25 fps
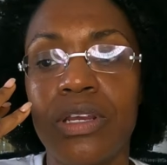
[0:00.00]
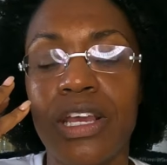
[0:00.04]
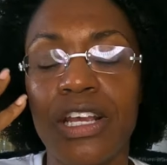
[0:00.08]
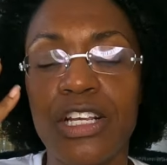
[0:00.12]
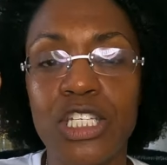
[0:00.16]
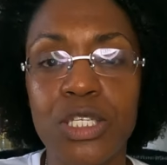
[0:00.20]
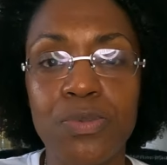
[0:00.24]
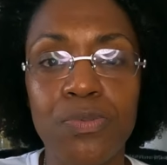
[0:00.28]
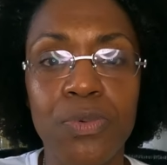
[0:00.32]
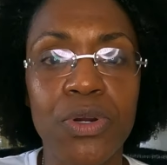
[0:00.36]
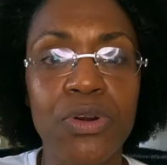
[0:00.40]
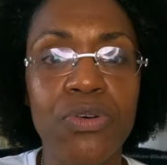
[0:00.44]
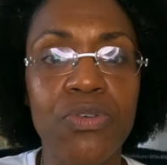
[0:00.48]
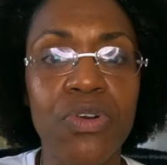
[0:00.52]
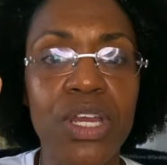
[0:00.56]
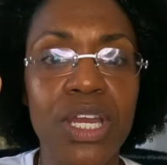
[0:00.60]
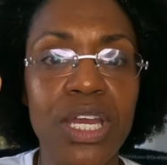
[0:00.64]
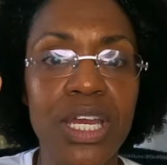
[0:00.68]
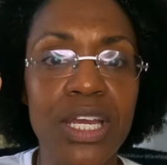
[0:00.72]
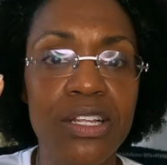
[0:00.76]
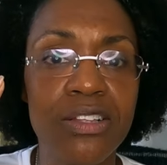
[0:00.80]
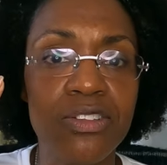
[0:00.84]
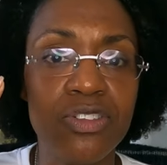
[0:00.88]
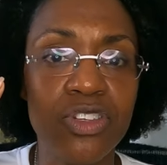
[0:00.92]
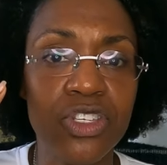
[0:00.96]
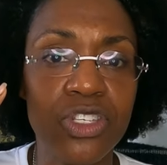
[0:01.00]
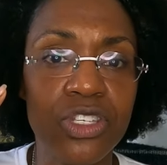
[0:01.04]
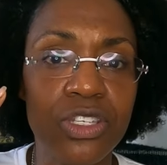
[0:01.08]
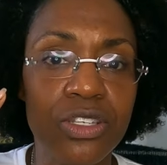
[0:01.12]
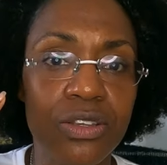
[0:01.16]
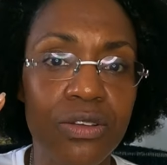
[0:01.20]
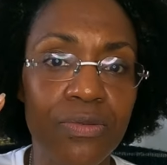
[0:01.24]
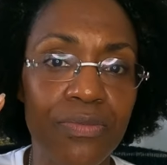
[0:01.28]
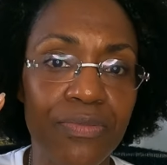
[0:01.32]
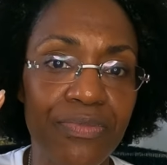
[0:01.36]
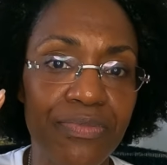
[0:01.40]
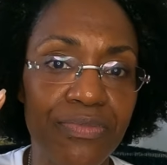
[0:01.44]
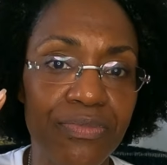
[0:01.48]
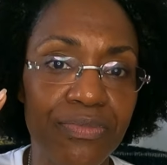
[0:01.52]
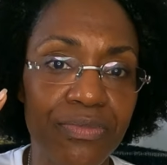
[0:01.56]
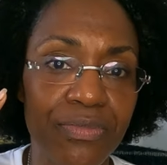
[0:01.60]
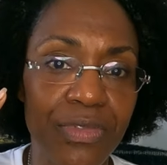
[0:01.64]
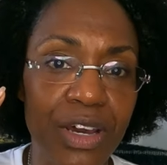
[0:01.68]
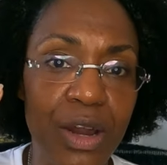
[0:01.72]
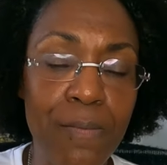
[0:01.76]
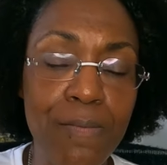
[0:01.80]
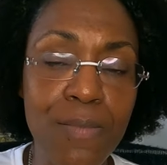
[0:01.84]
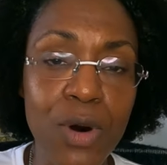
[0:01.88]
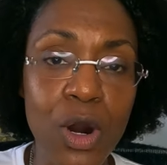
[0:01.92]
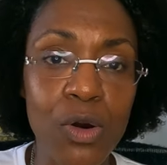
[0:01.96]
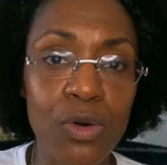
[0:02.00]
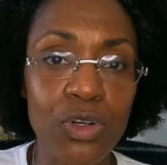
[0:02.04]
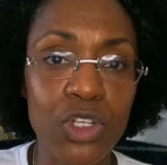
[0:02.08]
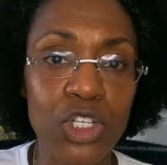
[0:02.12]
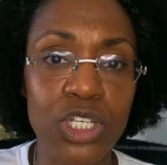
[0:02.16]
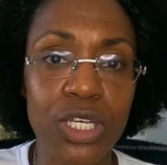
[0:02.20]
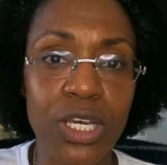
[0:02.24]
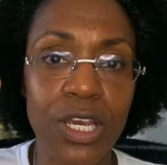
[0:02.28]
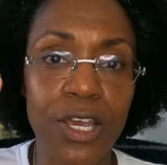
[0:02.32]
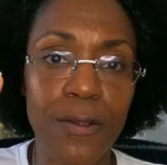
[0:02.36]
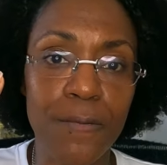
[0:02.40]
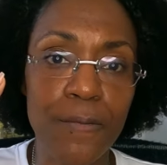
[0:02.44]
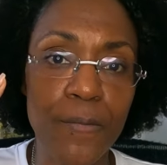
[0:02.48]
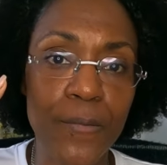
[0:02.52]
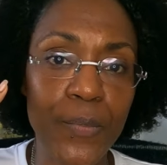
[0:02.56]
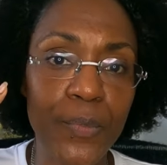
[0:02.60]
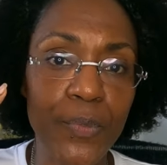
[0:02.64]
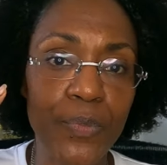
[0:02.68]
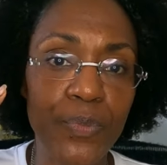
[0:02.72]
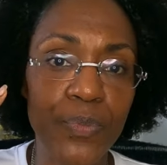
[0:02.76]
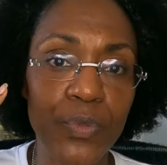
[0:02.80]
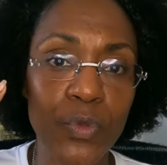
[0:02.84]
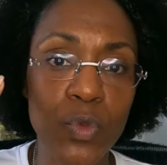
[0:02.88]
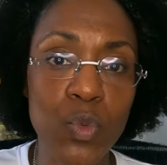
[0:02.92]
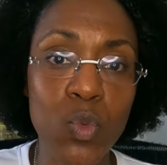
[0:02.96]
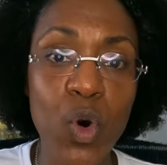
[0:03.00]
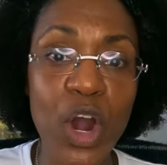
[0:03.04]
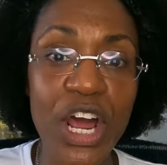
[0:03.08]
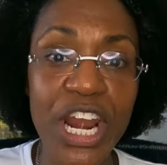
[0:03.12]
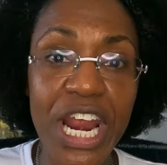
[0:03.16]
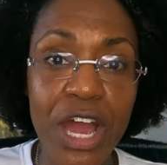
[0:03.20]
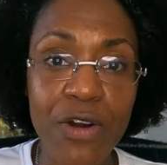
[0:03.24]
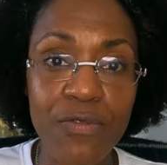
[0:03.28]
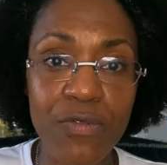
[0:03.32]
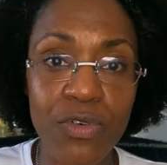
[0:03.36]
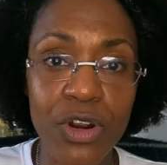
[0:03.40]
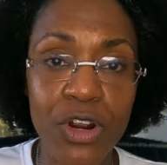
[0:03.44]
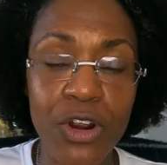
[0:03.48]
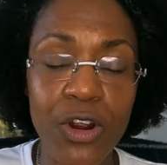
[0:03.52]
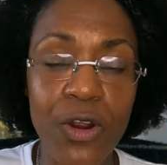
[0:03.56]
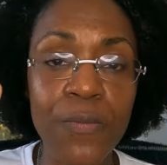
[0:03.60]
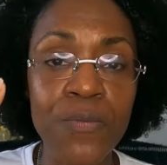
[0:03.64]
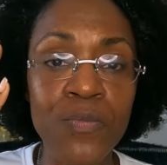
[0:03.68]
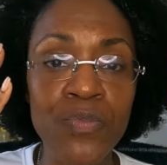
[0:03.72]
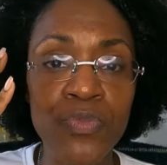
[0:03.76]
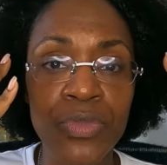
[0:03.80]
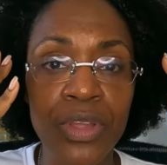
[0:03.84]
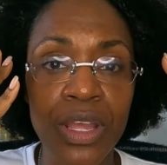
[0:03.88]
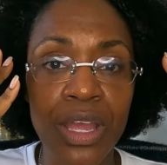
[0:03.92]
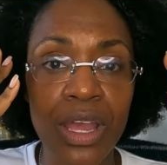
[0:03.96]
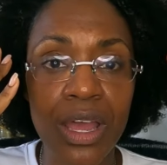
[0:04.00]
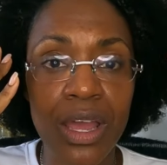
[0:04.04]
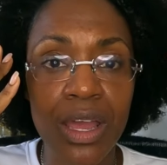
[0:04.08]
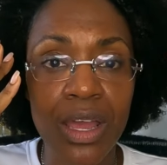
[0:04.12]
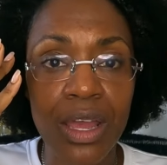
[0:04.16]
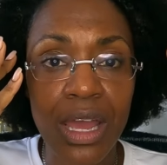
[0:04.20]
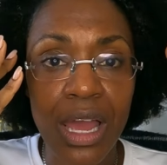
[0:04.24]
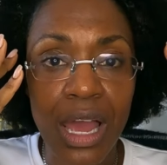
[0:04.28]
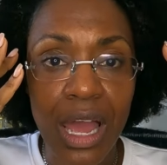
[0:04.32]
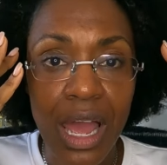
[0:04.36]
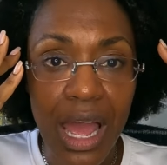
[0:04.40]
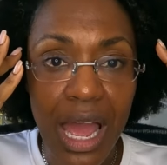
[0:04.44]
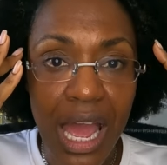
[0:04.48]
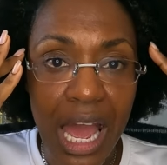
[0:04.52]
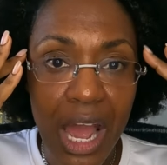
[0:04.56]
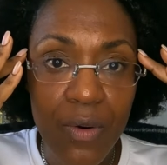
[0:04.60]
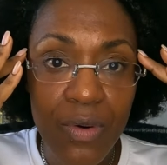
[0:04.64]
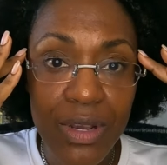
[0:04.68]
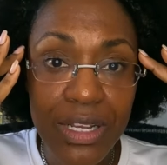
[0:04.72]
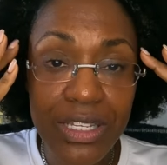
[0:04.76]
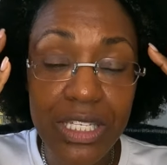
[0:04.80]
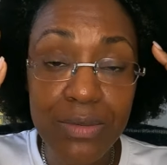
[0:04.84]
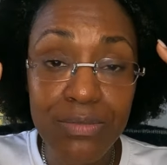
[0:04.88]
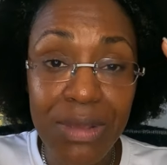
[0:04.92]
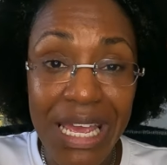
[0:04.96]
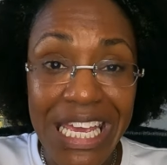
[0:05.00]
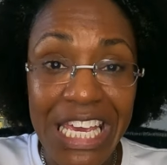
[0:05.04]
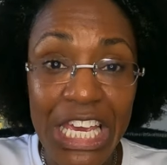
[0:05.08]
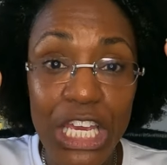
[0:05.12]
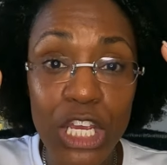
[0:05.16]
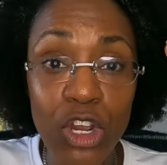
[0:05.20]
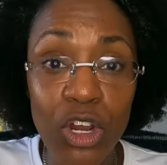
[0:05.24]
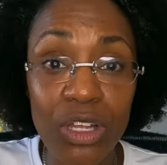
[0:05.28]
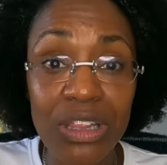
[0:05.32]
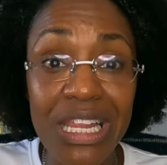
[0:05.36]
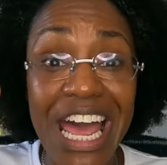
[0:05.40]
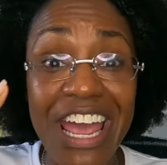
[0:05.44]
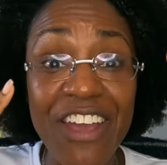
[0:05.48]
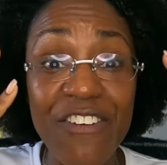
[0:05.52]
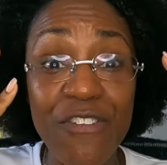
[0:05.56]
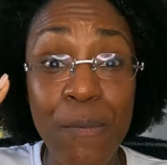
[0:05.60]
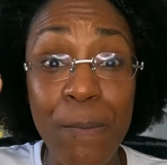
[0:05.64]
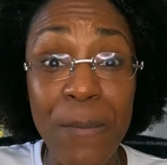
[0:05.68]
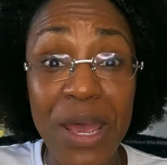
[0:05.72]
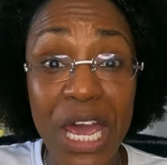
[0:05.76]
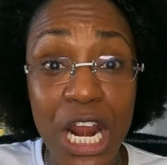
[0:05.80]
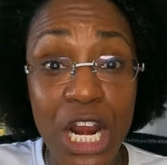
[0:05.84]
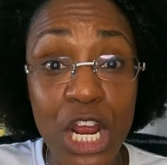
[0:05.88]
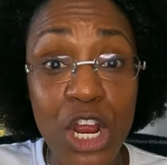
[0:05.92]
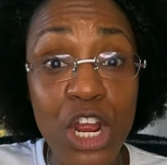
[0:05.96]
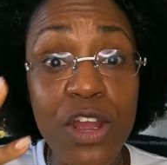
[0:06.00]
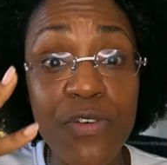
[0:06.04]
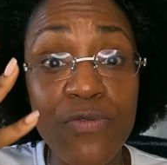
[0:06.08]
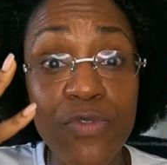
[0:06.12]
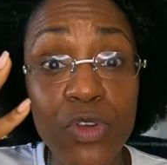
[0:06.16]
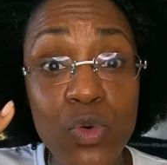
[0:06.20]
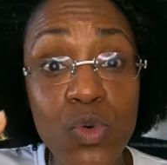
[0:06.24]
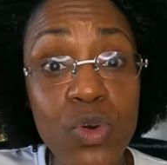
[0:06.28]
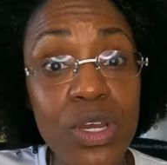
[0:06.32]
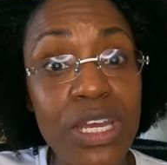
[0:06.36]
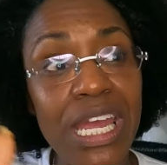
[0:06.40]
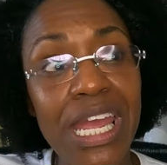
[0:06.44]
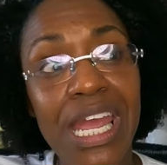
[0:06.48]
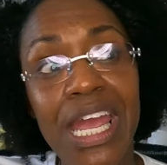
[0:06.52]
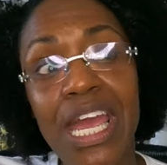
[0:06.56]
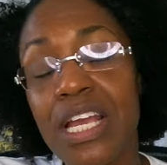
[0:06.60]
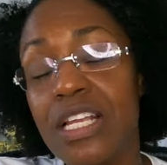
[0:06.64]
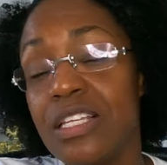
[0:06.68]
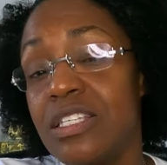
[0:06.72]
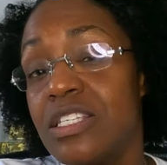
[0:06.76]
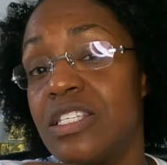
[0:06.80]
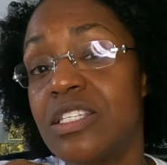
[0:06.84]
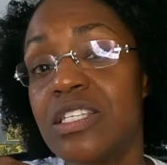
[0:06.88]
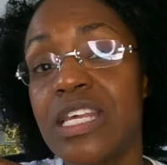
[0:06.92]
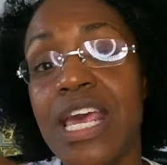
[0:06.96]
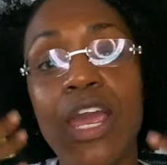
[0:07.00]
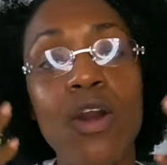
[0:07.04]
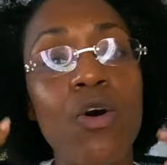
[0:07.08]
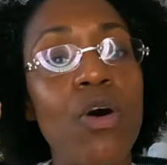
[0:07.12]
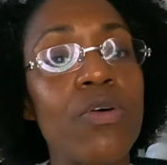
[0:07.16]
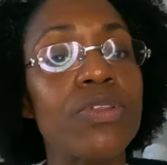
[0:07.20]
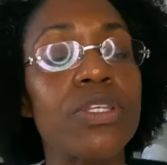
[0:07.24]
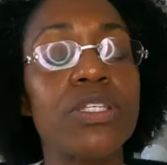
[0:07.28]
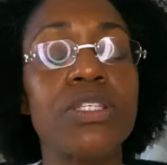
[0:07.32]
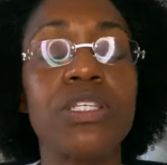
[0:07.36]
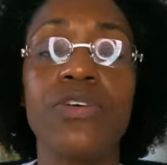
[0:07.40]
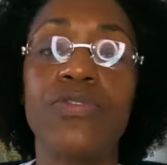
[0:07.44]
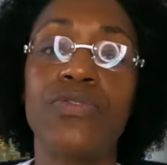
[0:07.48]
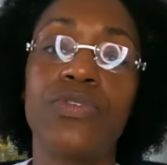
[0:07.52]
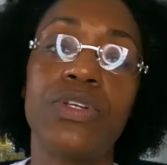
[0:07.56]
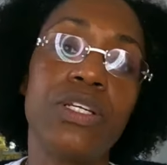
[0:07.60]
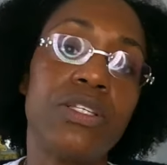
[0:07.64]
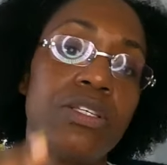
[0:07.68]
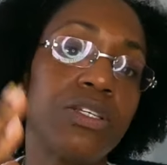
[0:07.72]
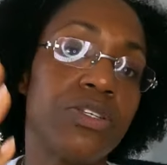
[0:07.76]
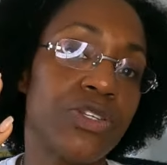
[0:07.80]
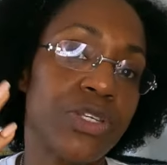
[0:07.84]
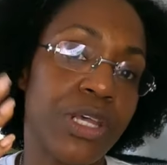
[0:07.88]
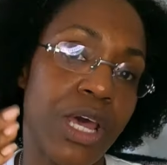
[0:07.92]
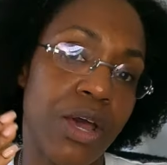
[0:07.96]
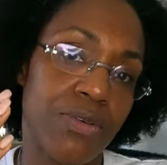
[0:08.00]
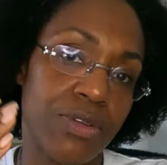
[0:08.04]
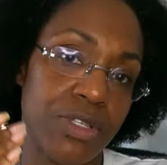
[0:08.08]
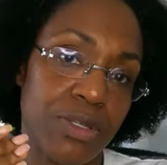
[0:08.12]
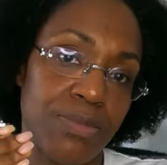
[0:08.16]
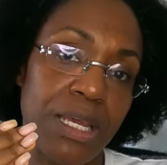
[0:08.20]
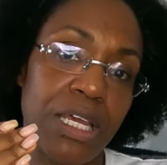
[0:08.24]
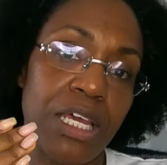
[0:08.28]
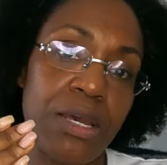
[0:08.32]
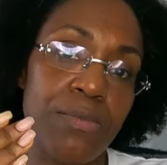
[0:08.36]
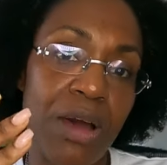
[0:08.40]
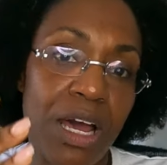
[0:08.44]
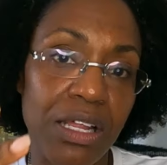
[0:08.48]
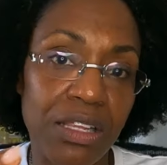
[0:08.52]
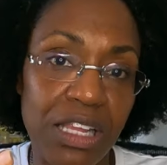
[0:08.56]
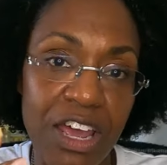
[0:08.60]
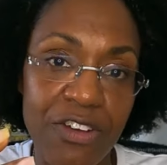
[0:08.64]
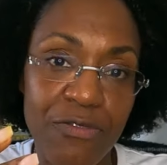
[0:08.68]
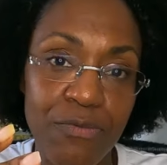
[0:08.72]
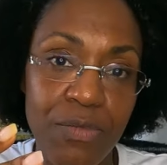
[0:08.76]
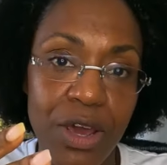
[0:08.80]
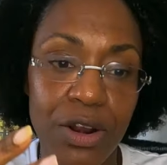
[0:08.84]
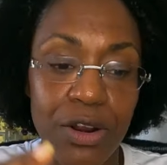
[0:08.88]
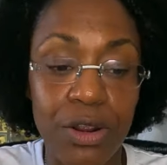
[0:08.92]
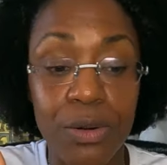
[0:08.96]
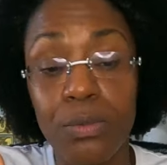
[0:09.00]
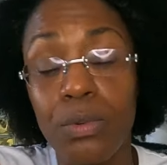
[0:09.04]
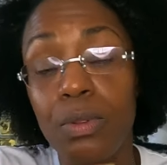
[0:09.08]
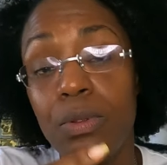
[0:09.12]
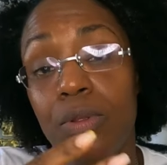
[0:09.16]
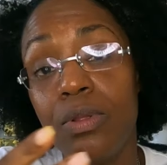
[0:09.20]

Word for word: experience, emotion, whatever, how it's making your life better, if you can't say, oh, Tiffany, this is how it's making my life better.